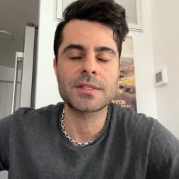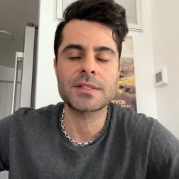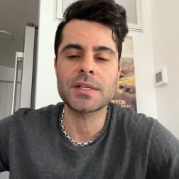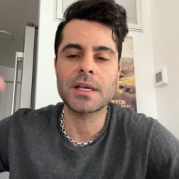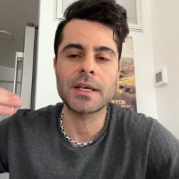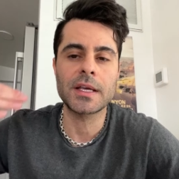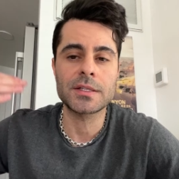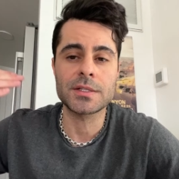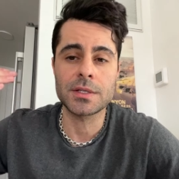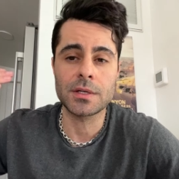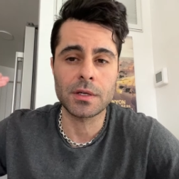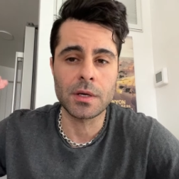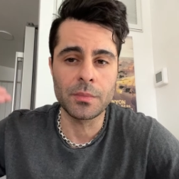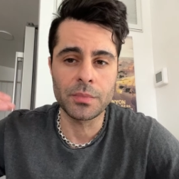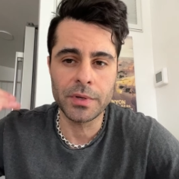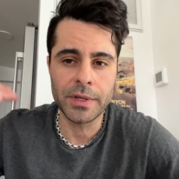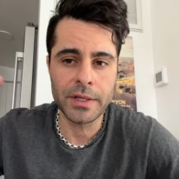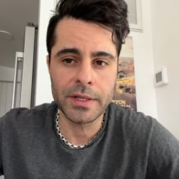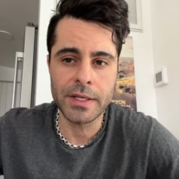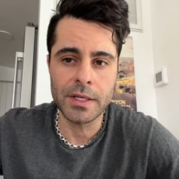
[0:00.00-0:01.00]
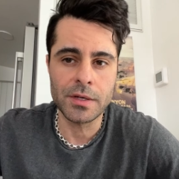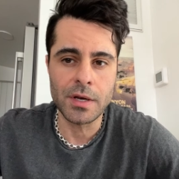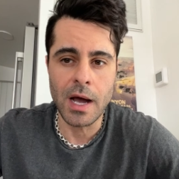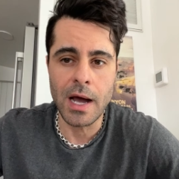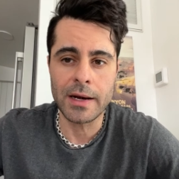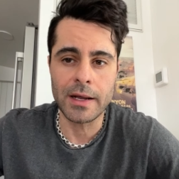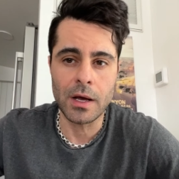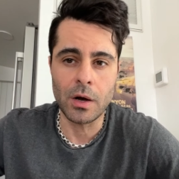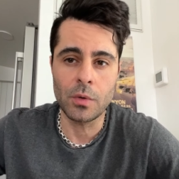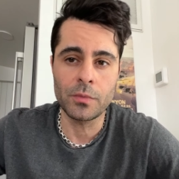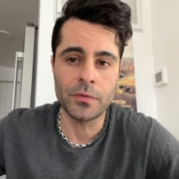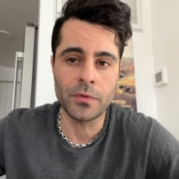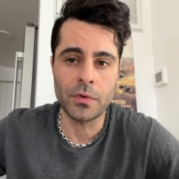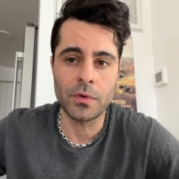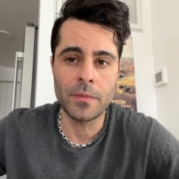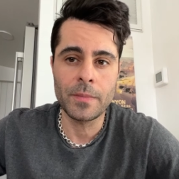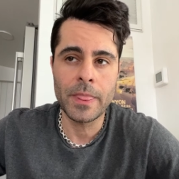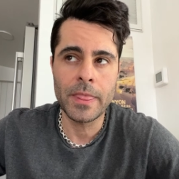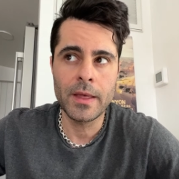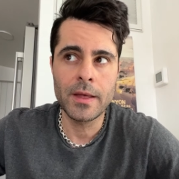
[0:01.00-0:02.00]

It's like it's completely not helpful,